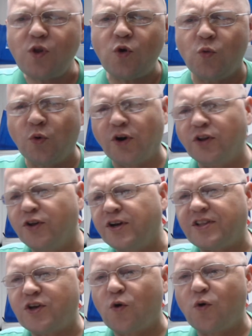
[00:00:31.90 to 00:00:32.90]
We're going to look
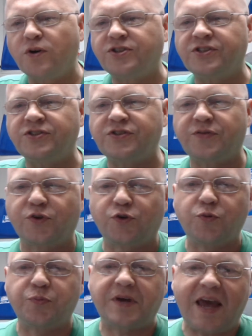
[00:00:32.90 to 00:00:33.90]
at the origins of the
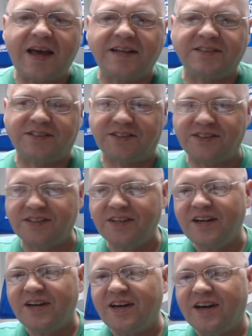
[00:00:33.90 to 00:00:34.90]
group Kansas.
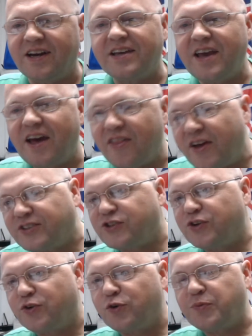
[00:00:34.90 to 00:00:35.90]
Yeah, that's
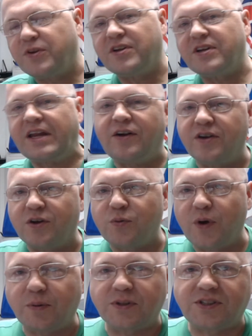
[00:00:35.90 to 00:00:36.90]
the group that did "Carry On,
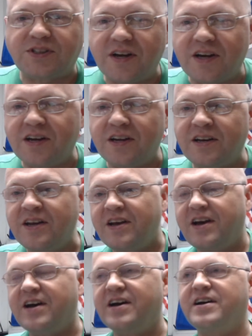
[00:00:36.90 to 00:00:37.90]
Wayward Son,"
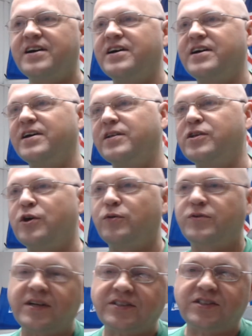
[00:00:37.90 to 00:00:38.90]

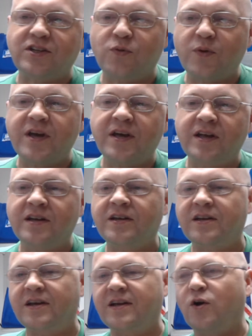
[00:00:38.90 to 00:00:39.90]
"Dust in the
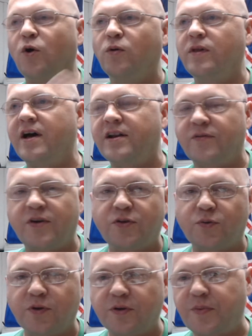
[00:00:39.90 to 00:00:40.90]
Wind," and a whole lot of
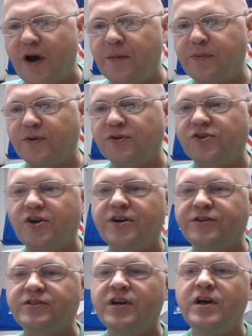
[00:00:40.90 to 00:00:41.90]
other really popular
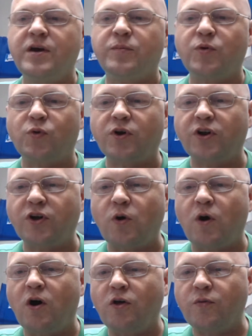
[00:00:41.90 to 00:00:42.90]
songs. But we're going to go
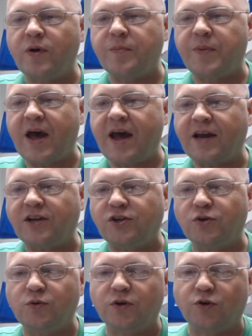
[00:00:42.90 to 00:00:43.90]
all the way back
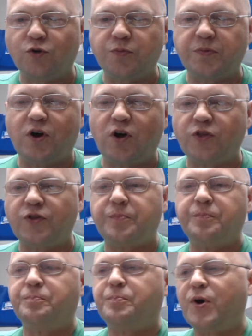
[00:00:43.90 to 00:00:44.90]
to a group called the
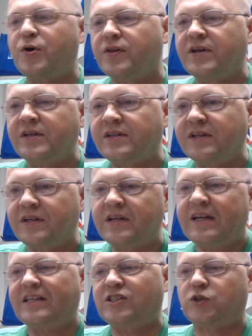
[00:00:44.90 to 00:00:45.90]

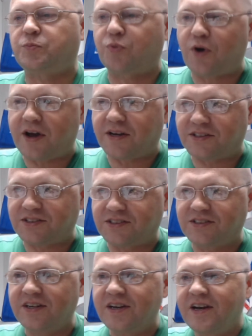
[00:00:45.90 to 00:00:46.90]
Burlington
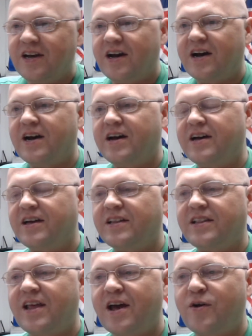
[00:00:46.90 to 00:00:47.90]
Express.
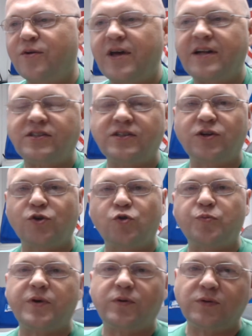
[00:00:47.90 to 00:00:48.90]
Now, that's a
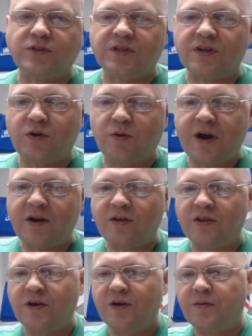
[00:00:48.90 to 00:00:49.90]
group that was around
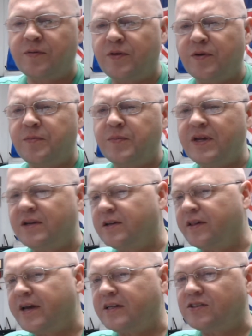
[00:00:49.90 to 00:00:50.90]
in the mid to
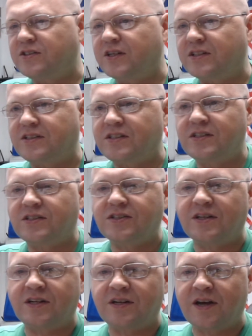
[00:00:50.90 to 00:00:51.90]
late '60s
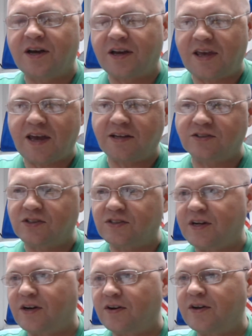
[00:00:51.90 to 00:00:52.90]
in Kansas
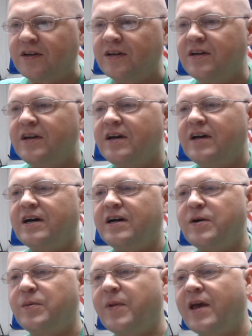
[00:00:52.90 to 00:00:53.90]
area,
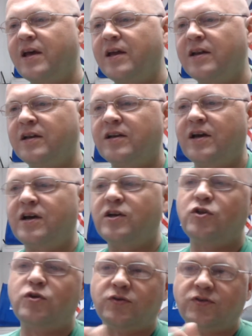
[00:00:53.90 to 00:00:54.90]
and
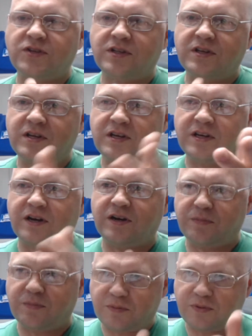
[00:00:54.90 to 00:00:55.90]
you see
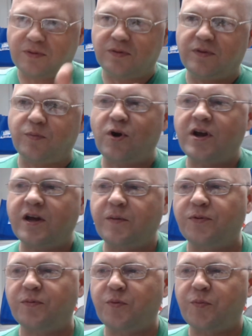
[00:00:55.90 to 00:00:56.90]
the
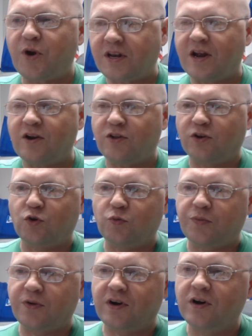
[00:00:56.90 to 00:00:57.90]
breakdown of the
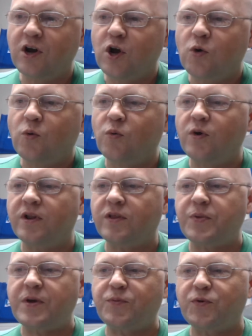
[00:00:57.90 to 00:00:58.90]
group there. Well, one of the
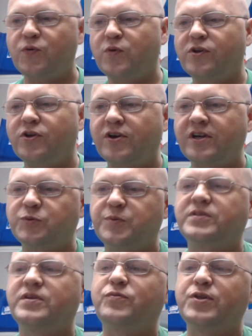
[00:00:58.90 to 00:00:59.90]
people we're looking
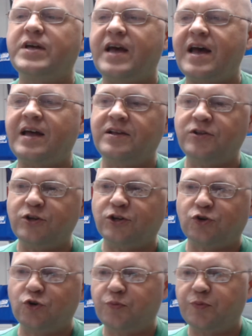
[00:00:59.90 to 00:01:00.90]
specifically at in this
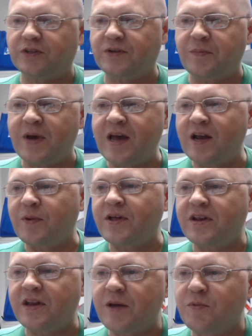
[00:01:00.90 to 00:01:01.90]
group is a man by
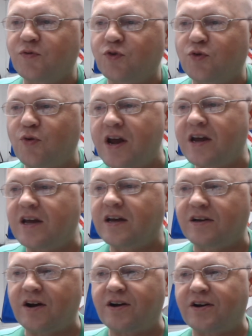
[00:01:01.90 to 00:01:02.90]
the name of
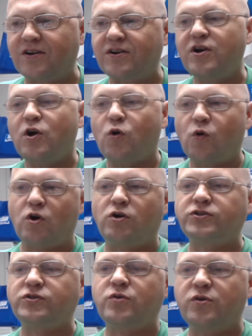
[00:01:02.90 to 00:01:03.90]
Greg Gucker, or
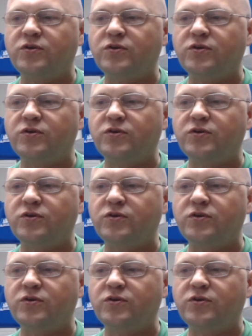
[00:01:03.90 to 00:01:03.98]
also known